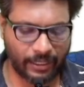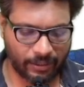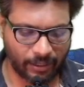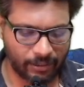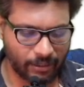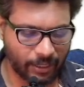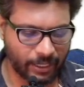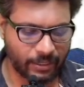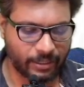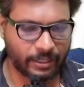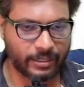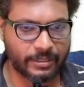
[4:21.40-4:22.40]
called
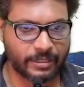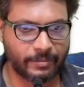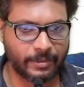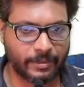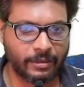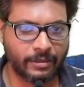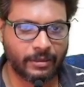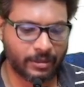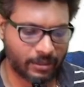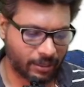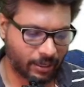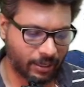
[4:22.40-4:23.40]
login.html,
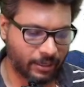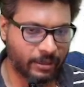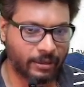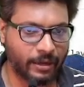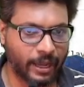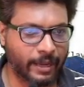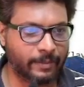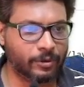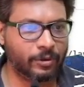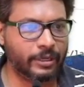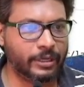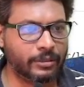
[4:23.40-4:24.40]
and I am
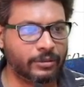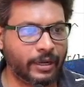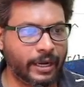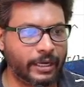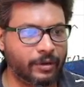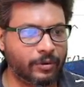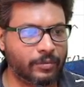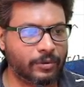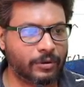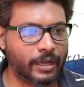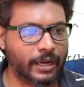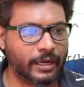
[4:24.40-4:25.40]
going to add a one more
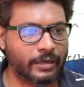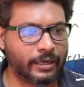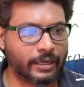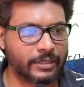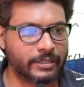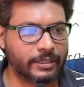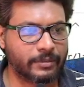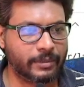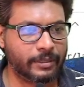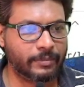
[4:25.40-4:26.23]
login.html.